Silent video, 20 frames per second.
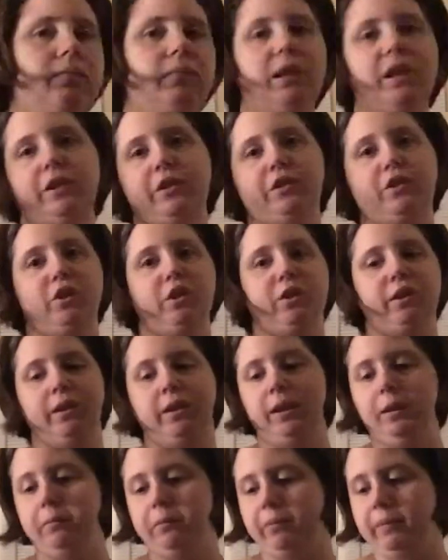This is just the
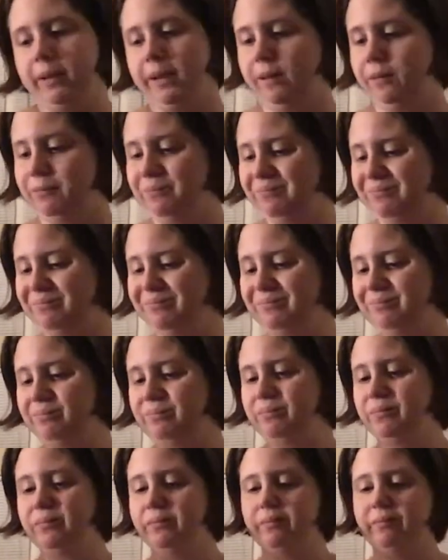diaper bag.
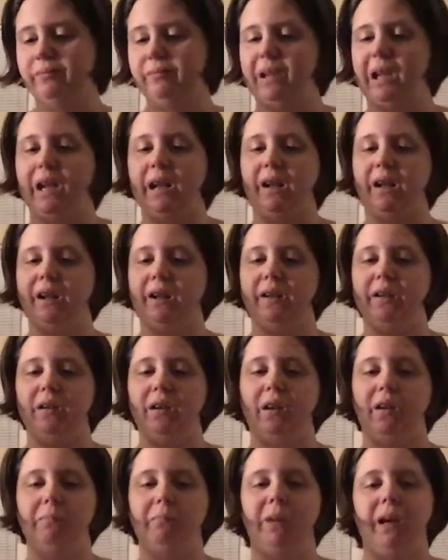And
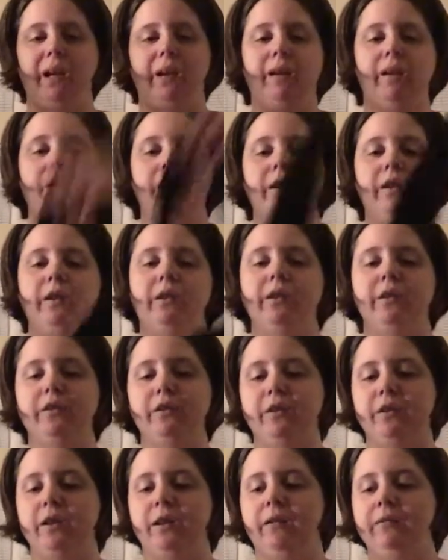my carry-on
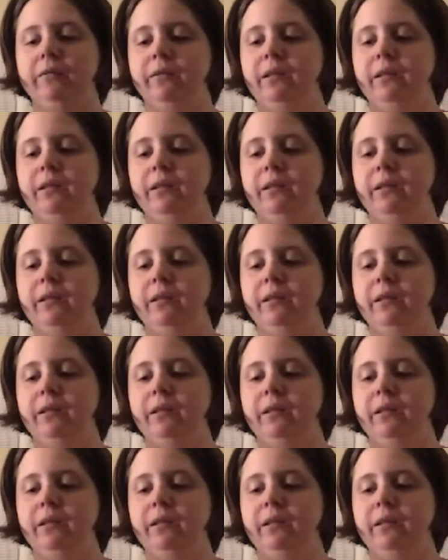stuff.